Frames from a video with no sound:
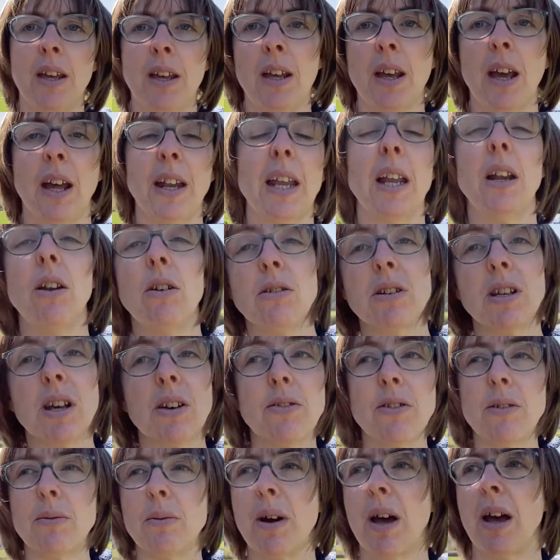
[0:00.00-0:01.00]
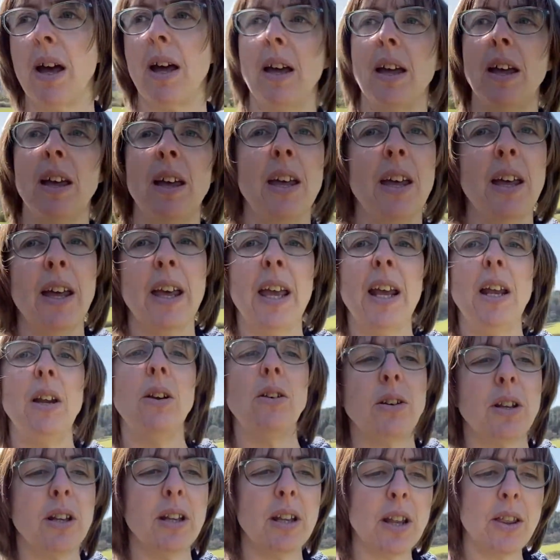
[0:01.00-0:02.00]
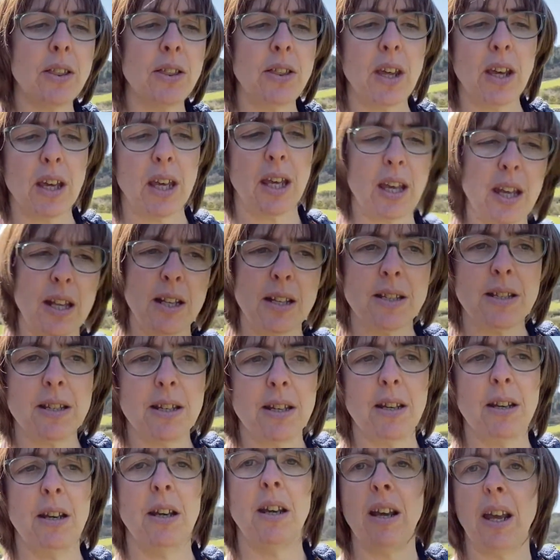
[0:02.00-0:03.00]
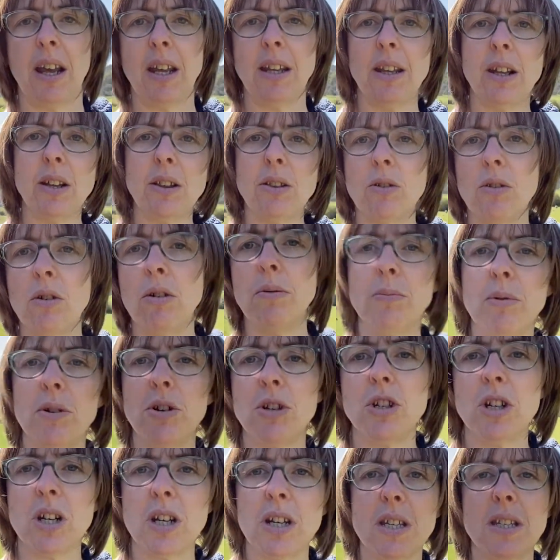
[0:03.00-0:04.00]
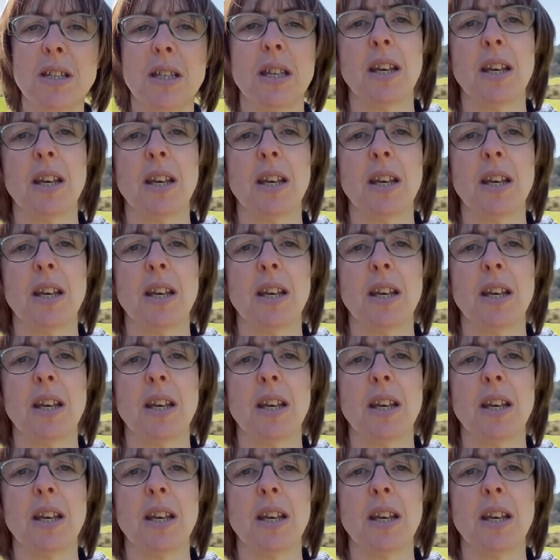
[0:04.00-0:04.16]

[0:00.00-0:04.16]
And he looked everywhere. He looked in the thicket, in the thorn bushes,